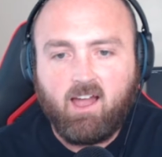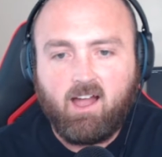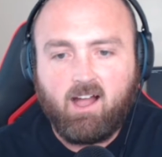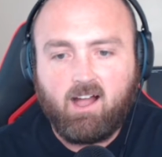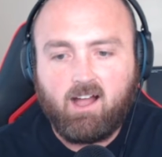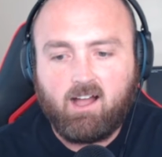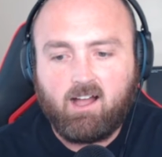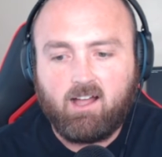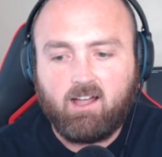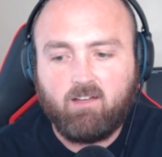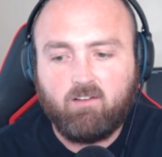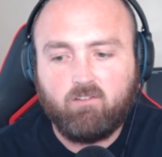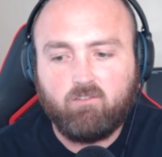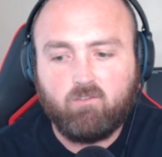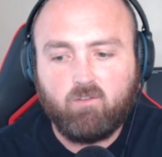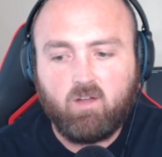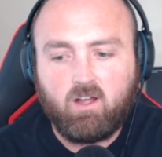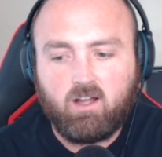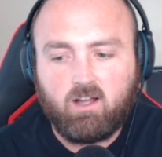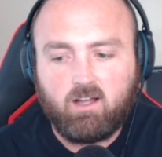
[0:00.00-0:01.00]

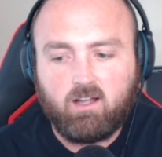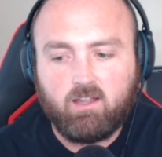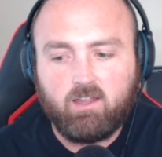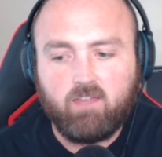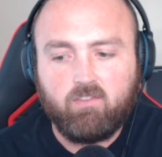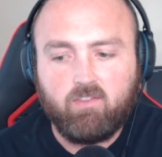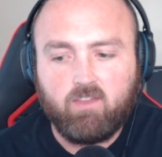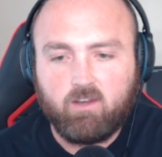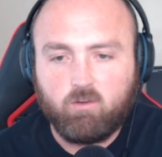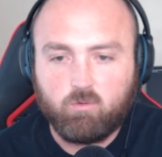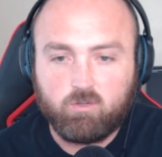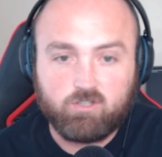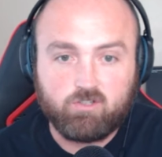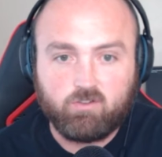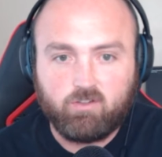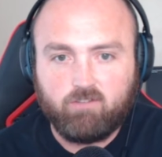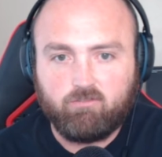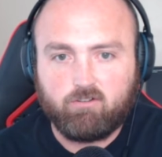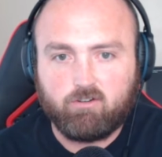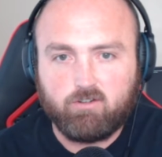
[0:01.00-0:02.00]
And then it would
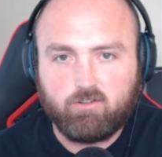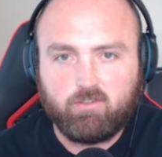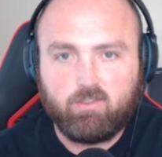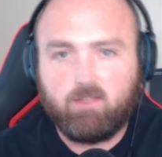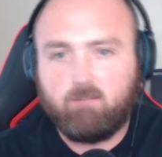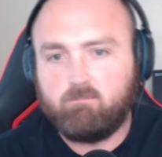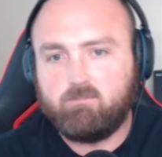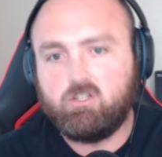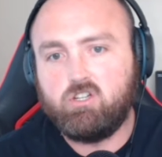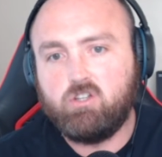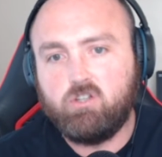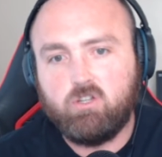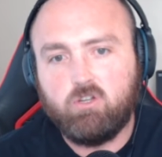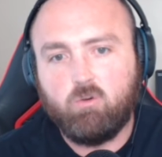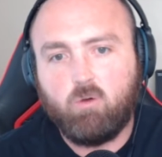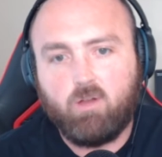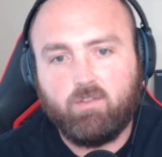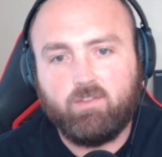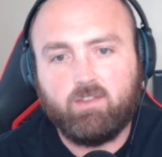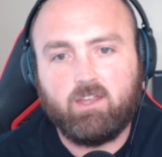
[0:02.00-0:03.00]
deliver them to
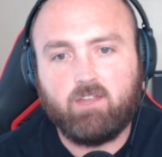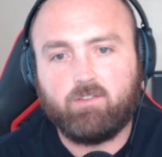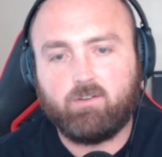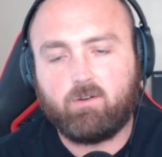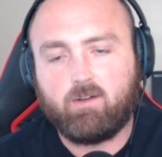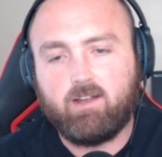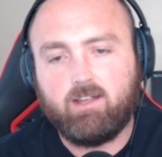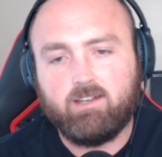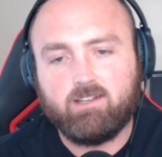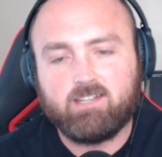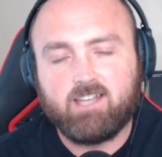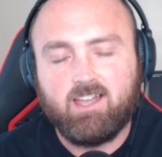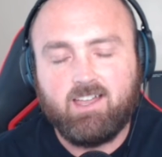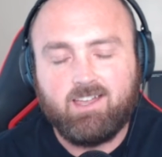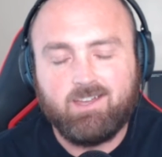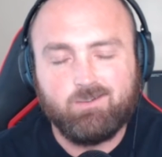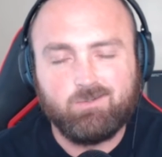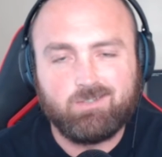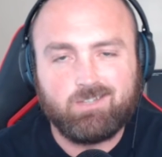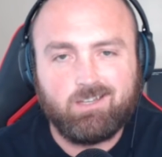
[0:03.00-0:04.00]
you on the other end.
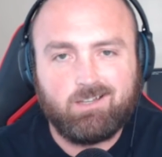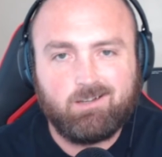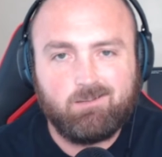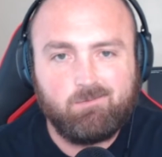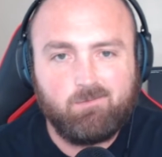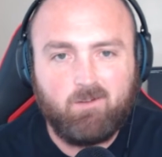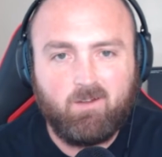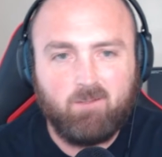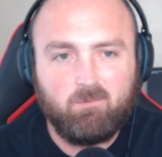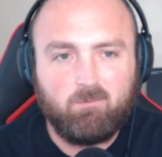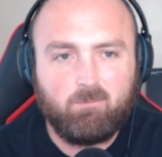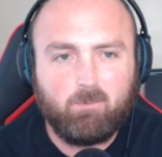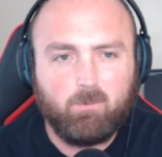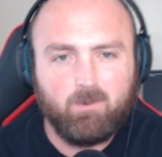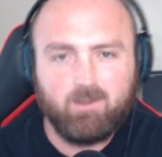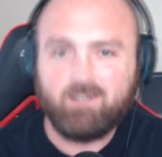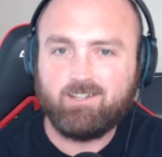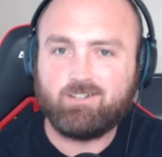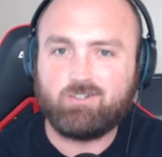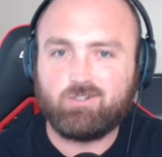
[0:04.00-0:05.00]
It was a
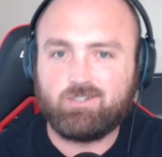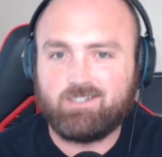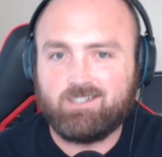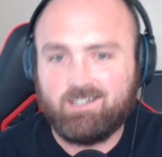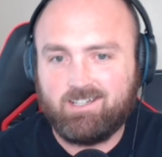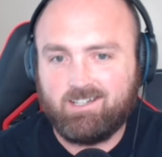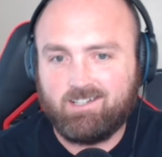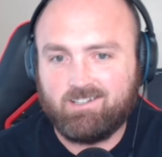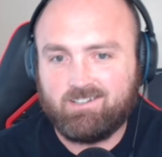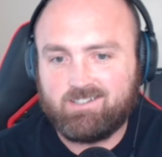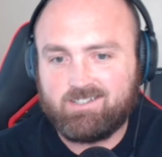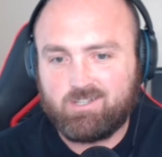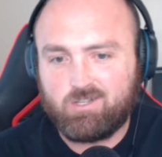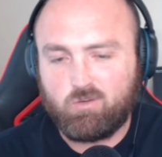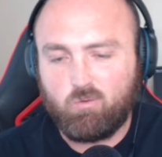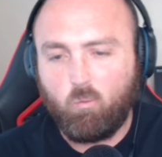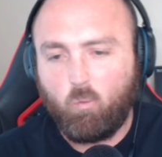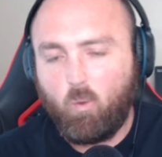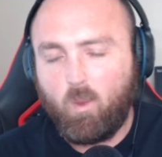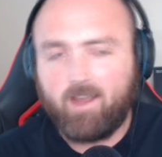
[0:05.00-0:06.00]
pretty interesting
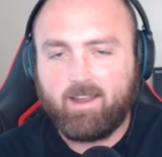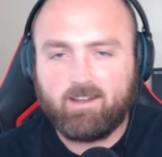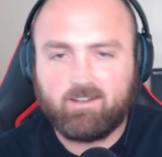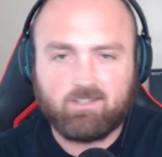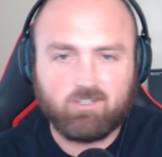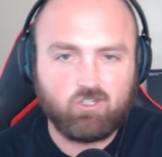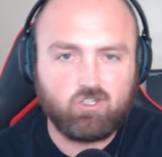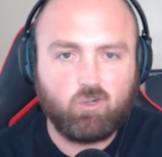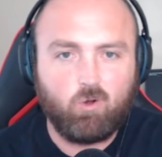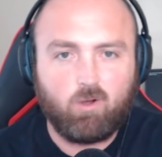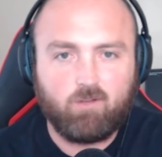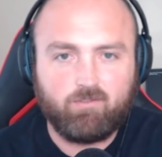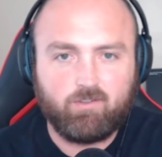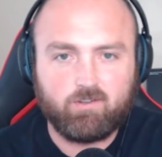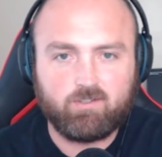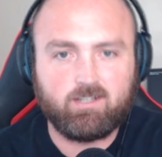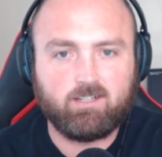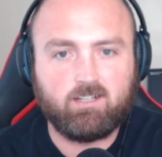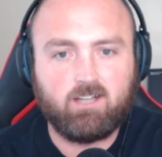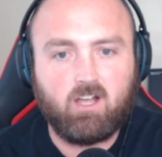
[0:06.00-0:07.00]
way to show off their
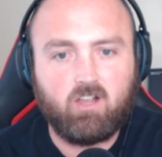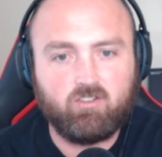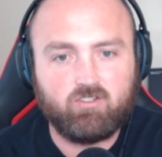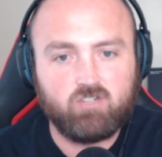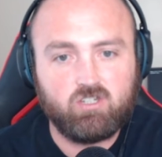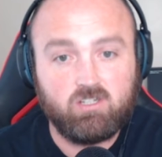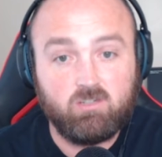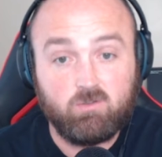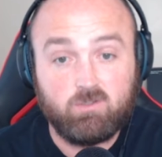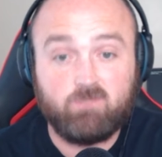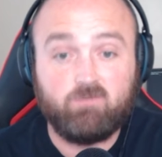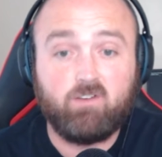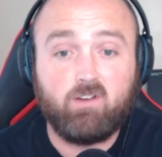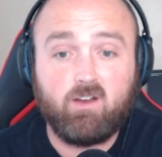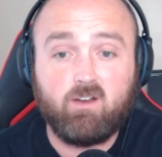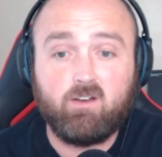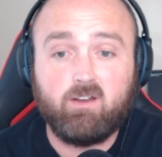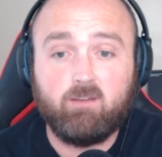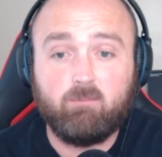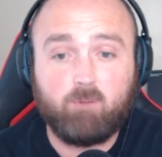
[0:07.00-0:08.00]
technology. It was
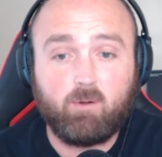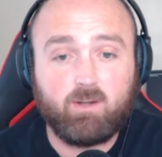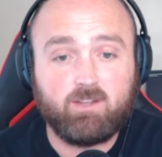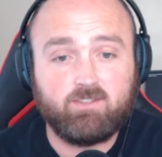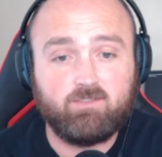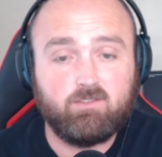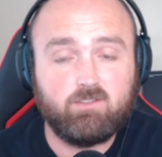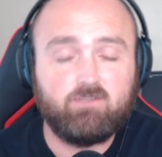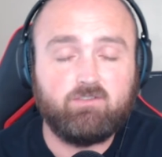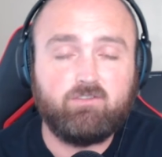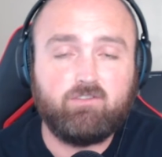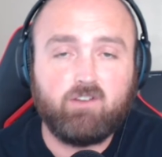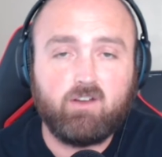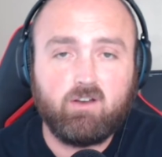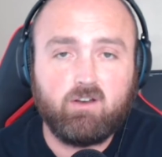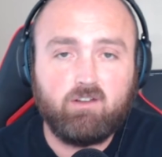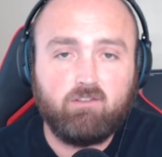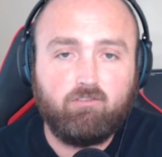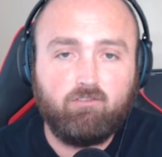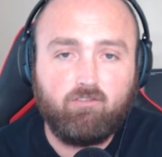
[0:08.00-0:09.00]
very impressive. It was
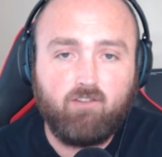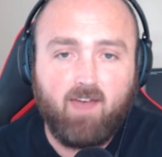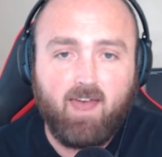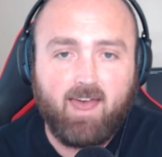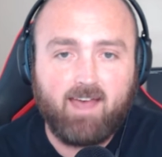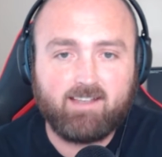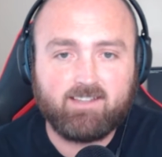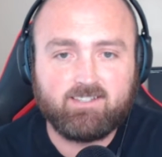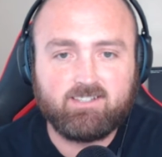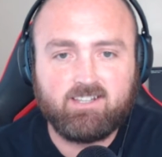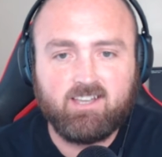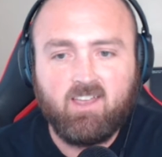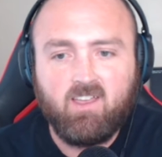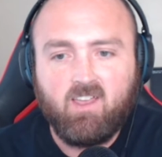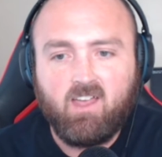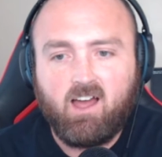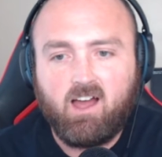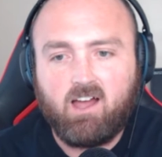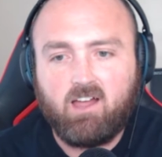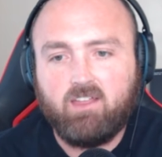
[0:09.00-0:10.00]
very fast.
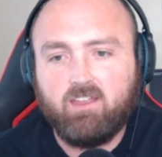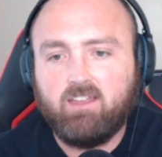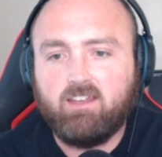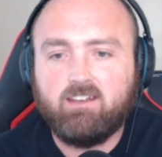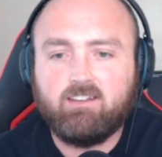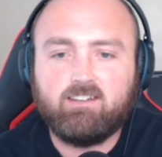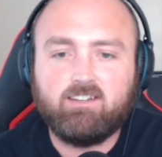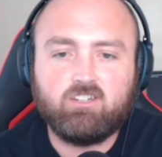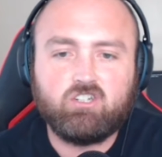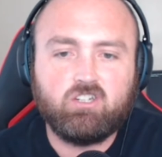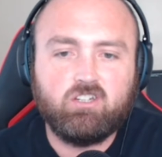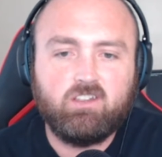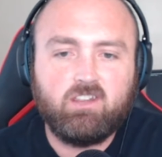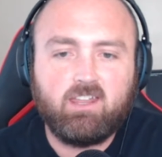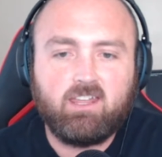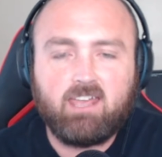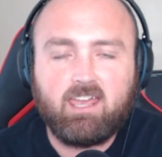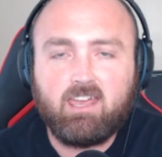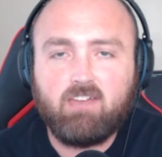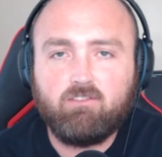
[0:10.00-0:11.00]
In addition,
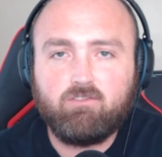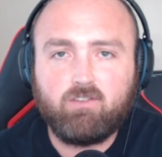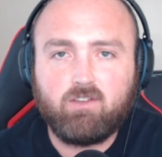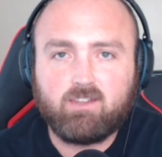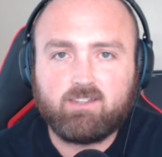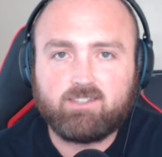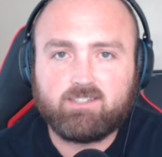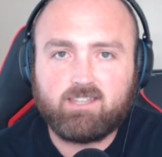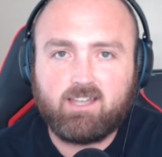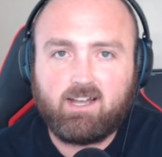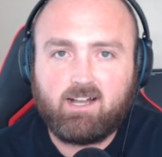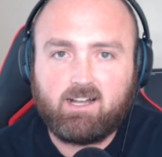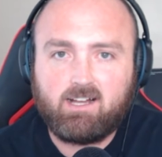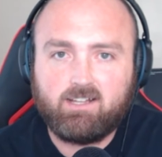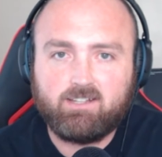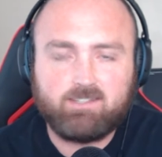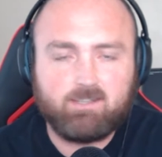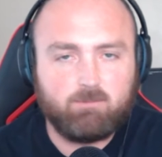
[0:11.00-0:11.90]
they gave us a